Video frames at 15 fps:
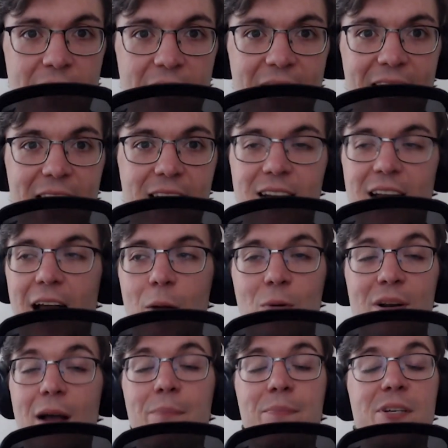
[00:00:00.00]
And I would
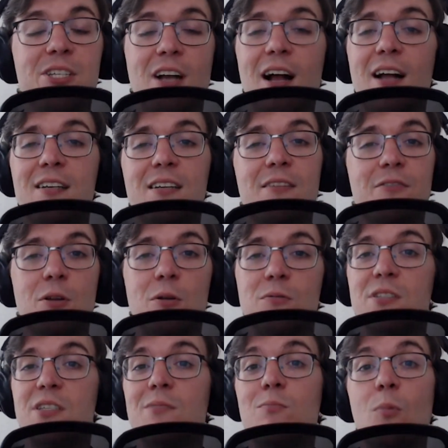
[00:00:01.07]
not be shocked if you don't
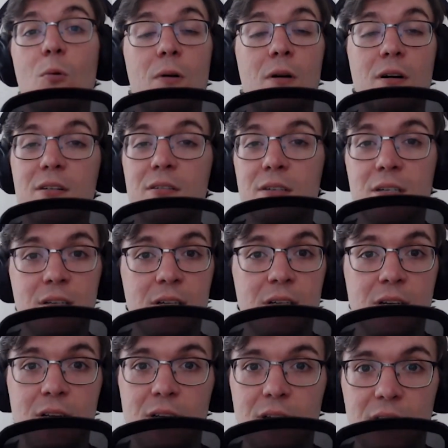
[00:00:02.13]
see more
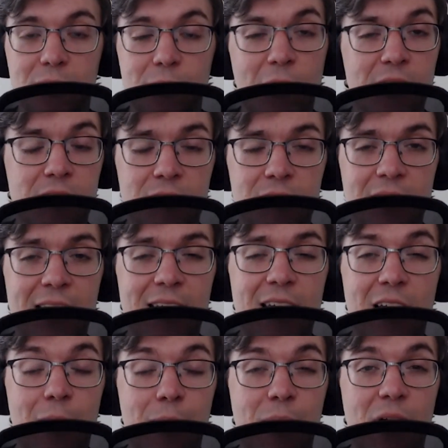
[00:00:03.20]
sponsors
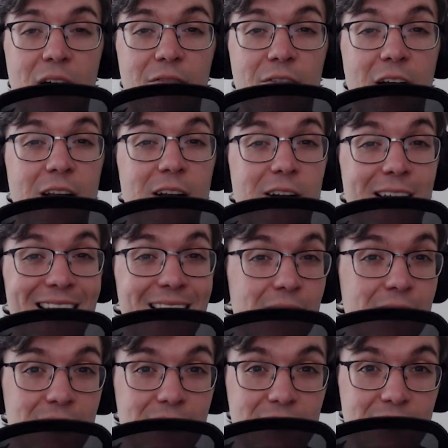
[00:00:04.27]
ending up on fighter
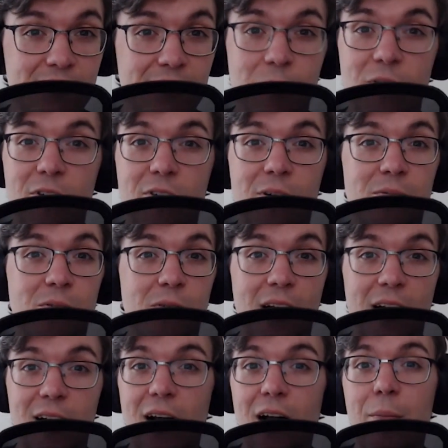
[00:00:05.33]
gear, similar to
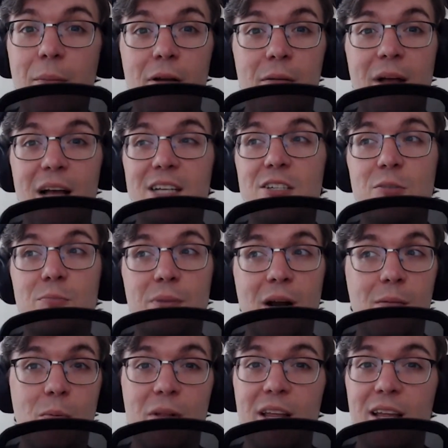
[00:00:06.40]
crypto.com. I imagine you
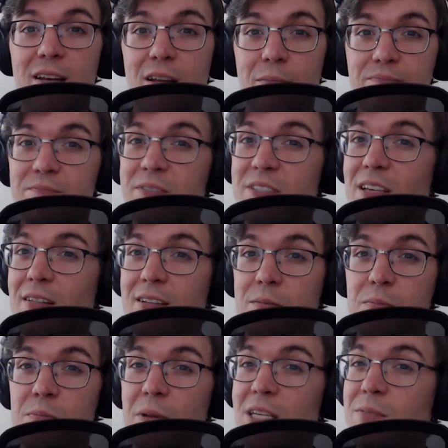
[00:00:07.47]
probably end up selling
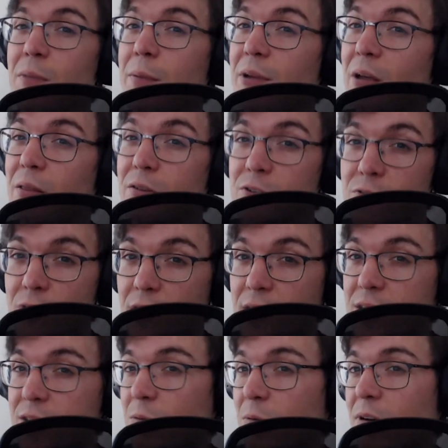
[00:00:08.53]
some space maybe on the
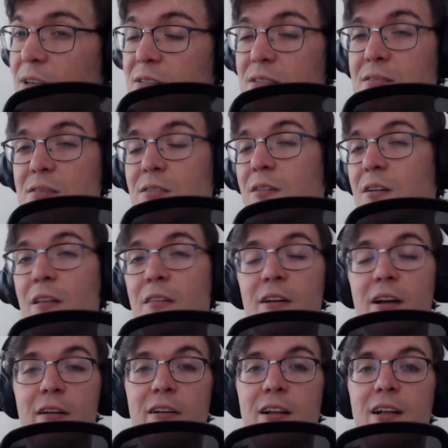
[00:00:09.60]
trunks or on certain other
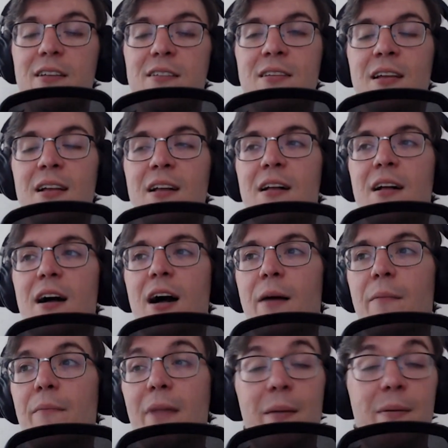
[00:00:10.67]
areas,
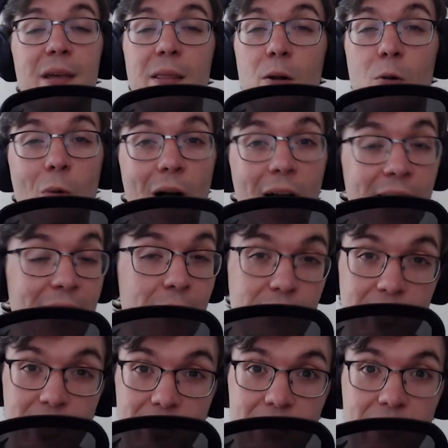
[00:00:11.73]
maybe in their walkout
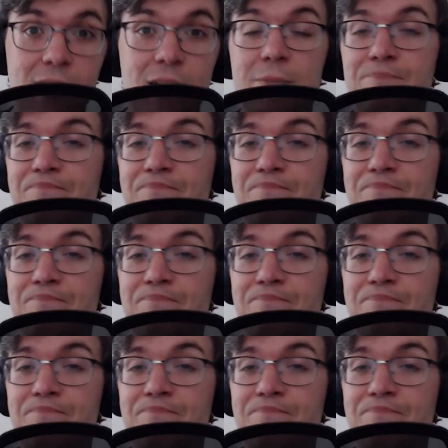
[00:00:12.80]
gear.